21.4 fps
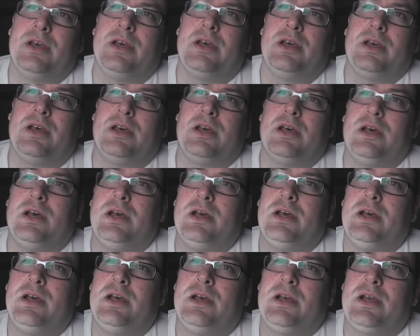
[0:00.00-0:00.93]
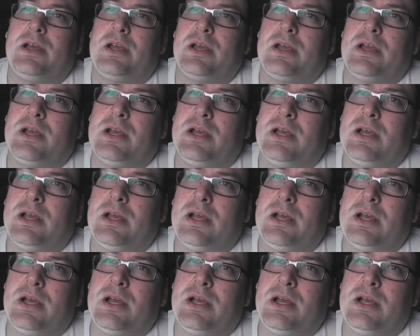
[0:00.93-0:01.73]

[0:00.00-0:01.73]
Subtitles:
Nobody speaks.